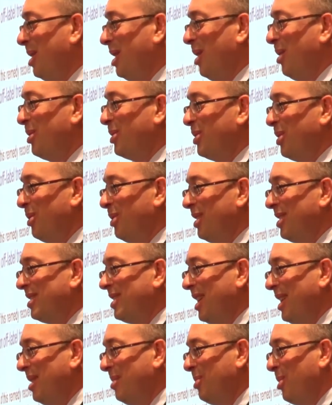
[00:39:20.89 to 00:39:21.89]
we don't do
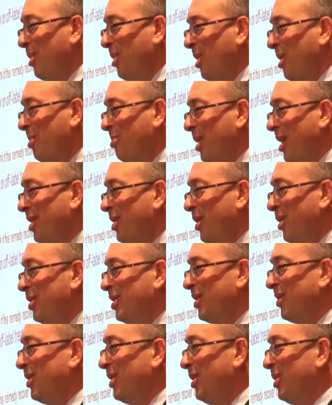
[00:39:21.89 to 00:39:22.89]
this anymore, but
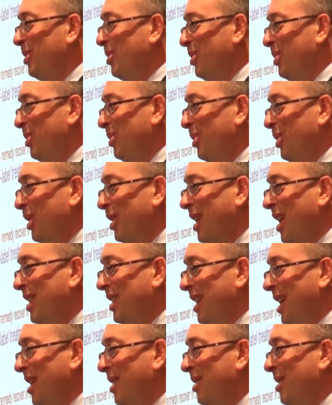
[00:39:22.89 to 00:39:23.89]
those of you who look on
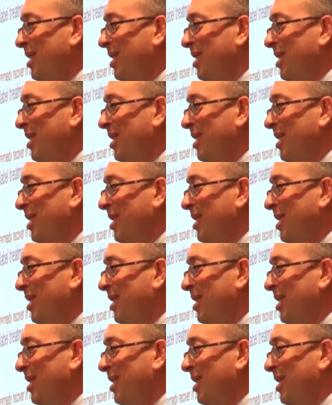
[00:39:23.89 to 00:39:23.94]
the